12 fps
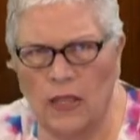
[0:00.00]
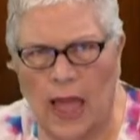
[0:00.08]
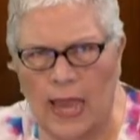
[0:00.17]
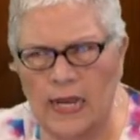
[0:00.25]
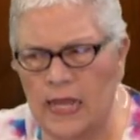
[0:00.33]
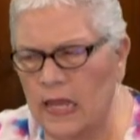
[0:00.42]

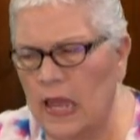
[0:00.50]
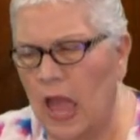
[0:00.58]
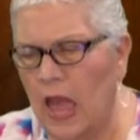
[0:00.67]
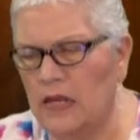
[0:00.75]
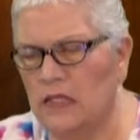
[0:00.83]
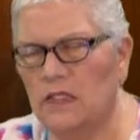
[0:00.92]
lighting
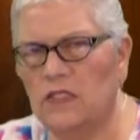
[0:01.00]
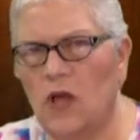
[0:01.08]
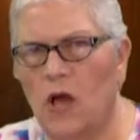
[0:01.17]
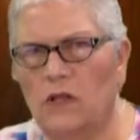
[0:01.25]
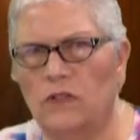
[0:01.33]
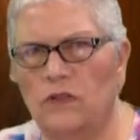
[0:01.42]
and
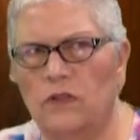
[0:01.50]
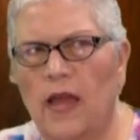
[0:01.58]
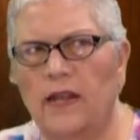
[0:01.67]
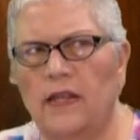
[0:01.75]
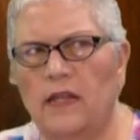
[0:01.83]
install new lighting?